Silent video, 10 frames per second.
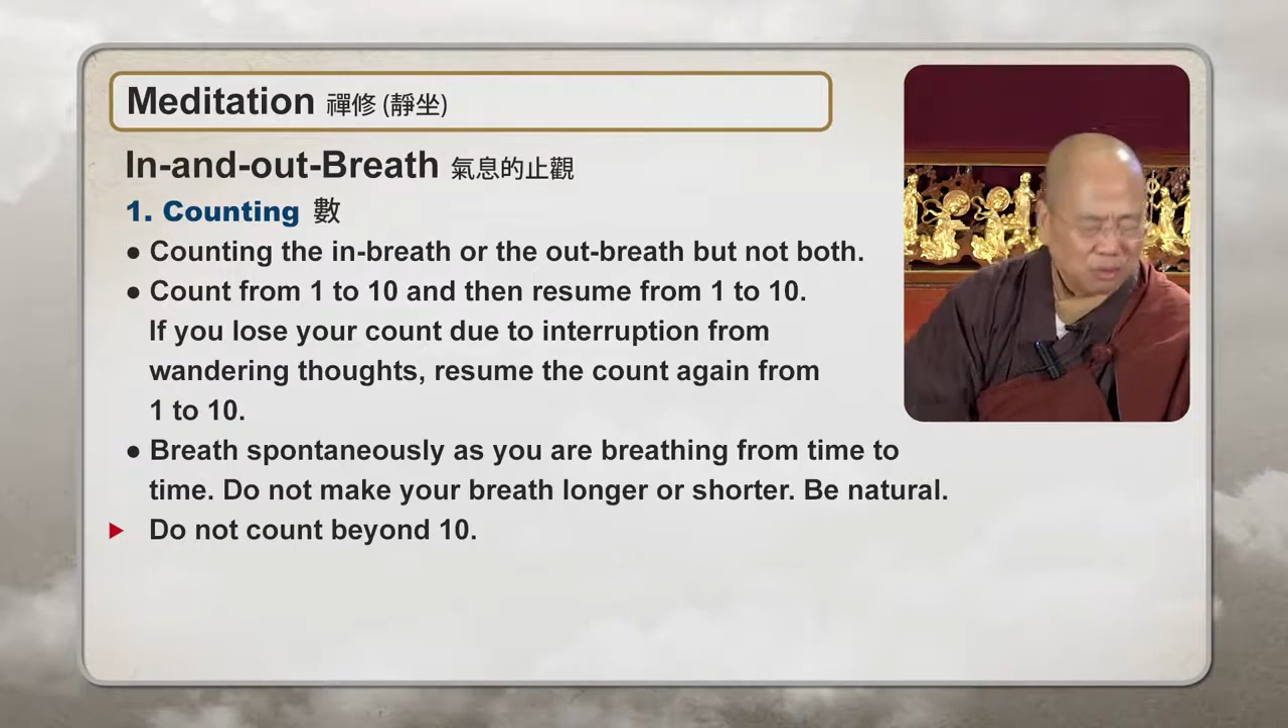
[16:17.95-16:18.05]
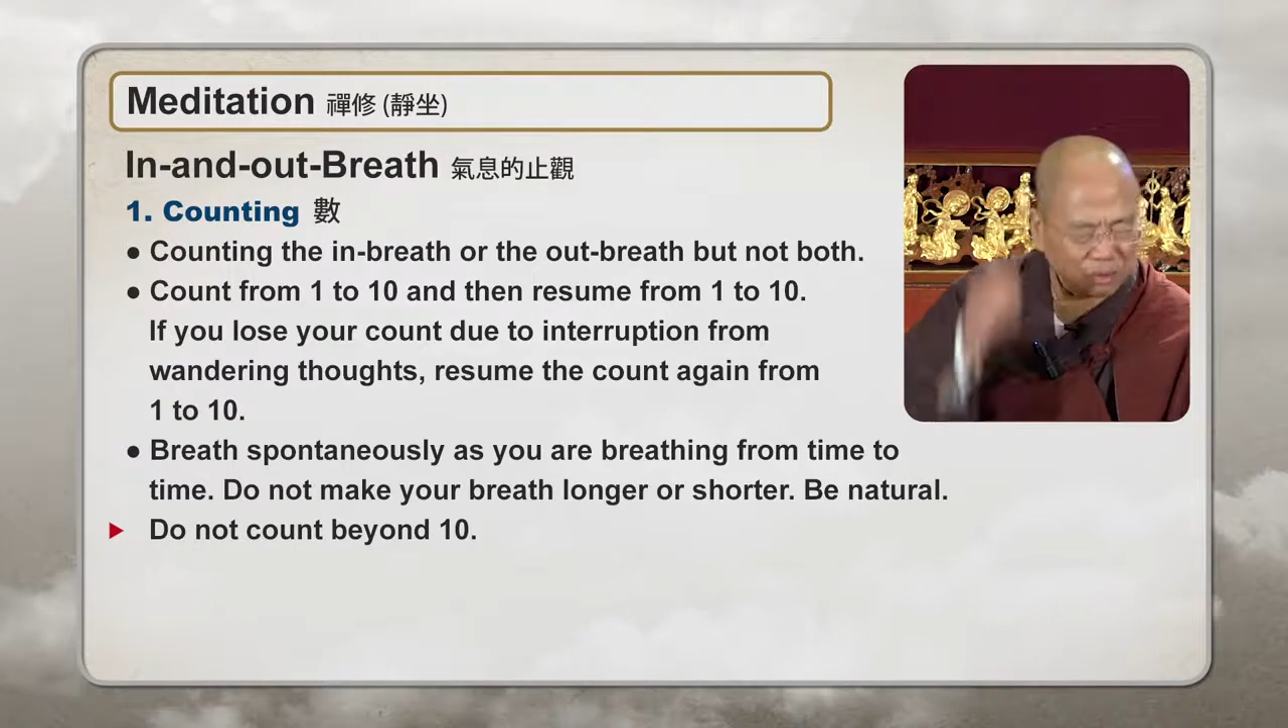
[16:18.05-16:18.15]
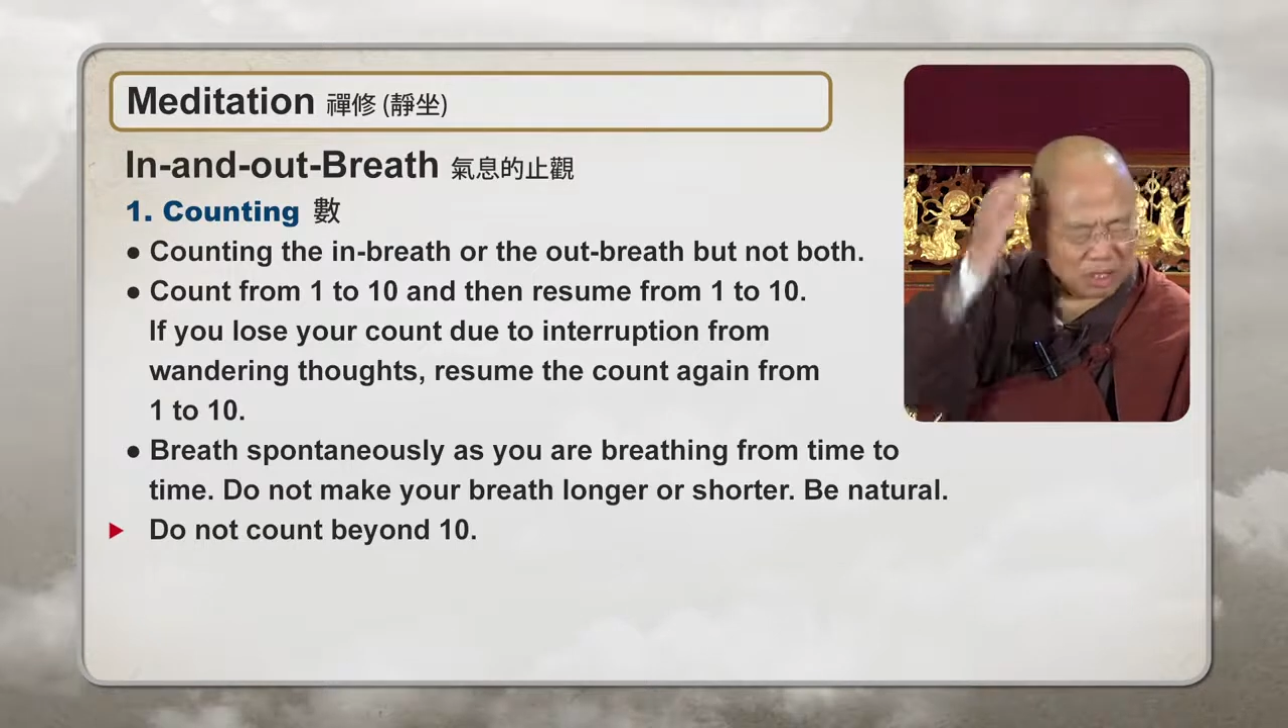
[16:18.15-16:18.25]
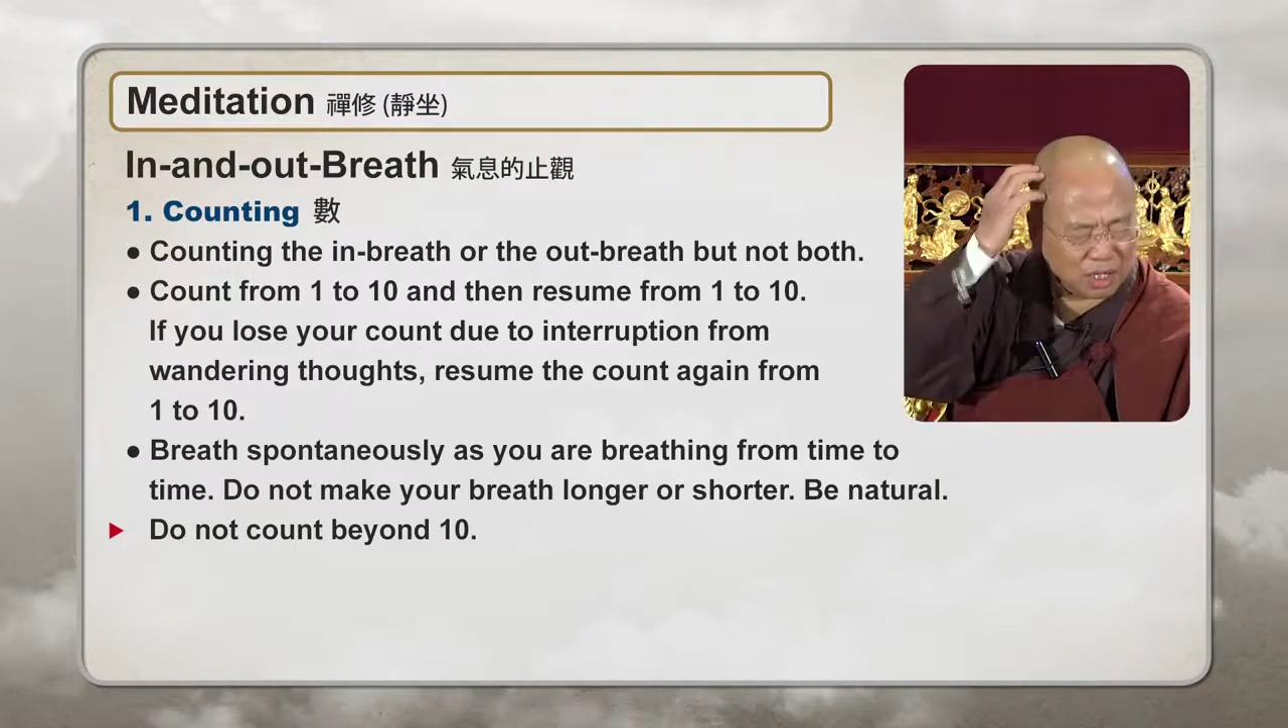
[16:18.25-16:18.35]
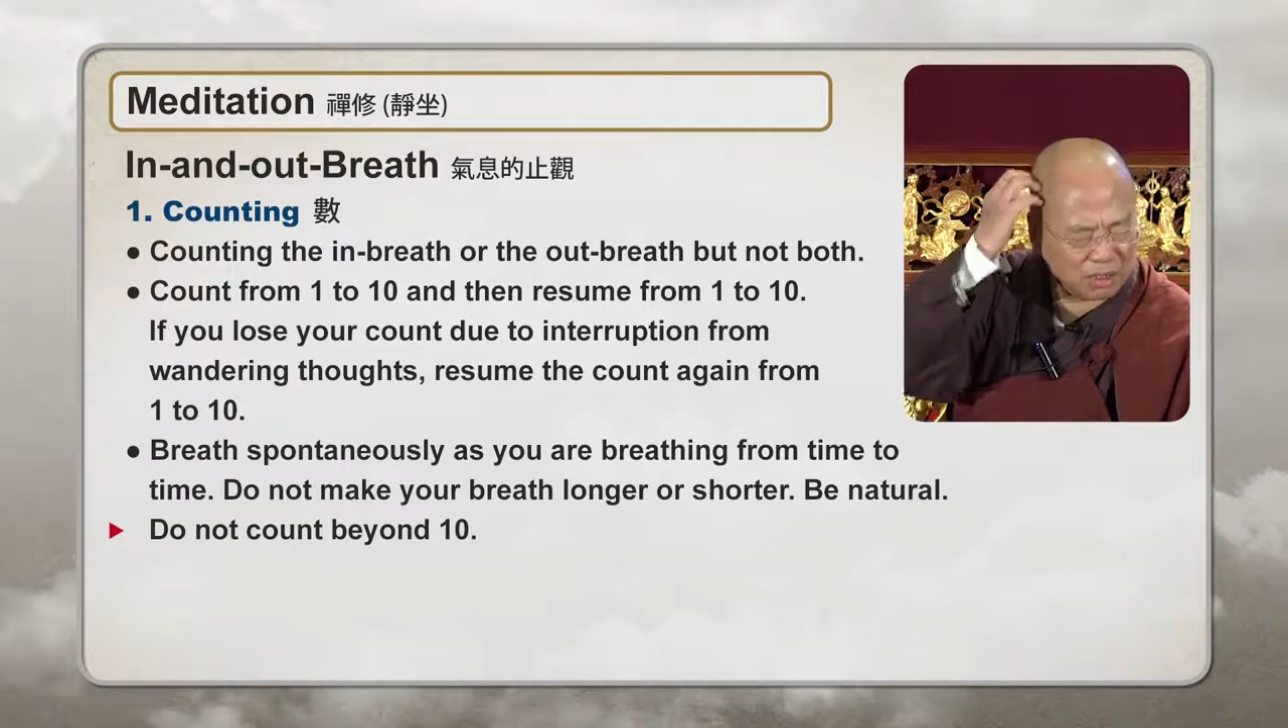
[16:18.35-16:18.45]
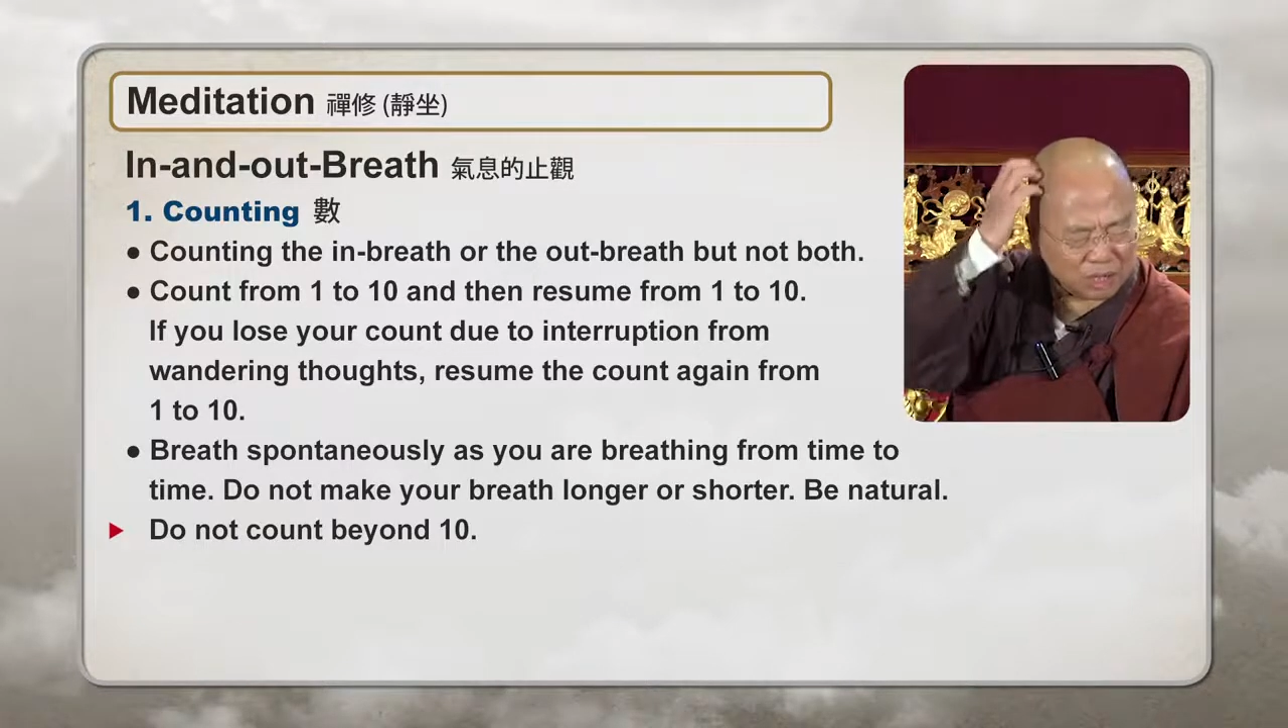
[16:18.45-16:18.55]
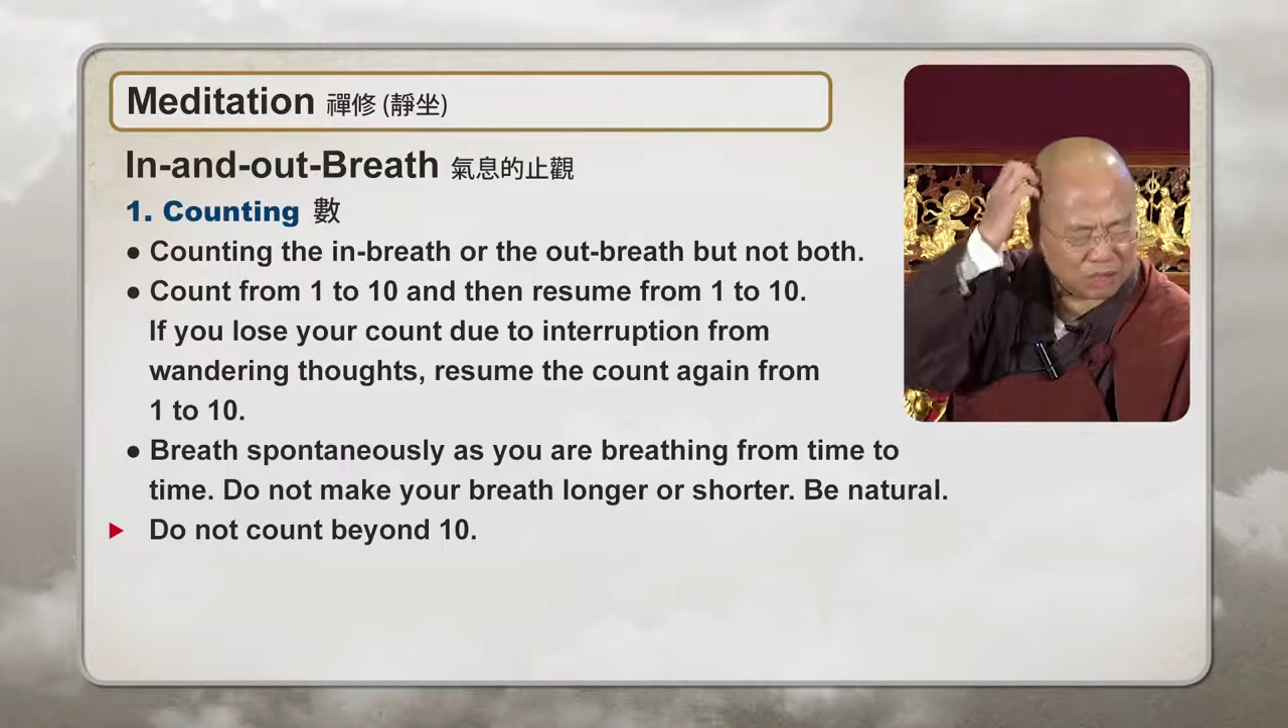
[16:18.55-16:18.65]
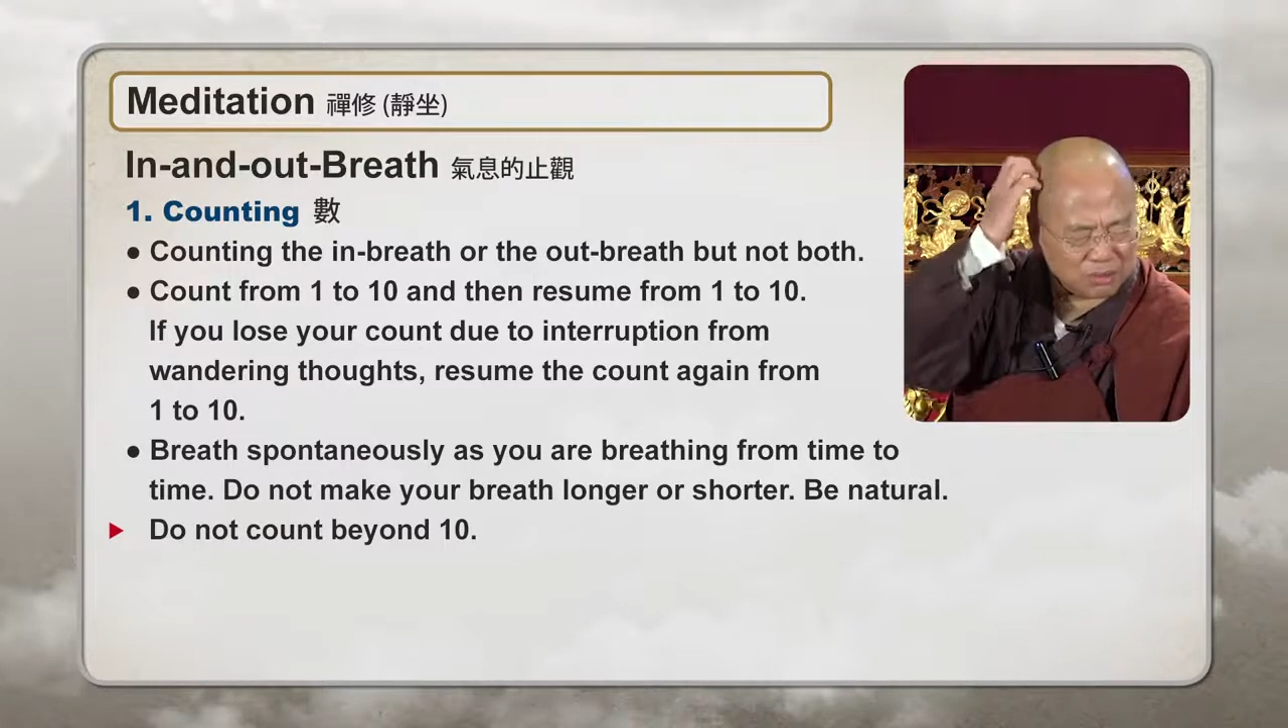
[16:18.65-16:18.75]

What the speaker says: Oh, did I count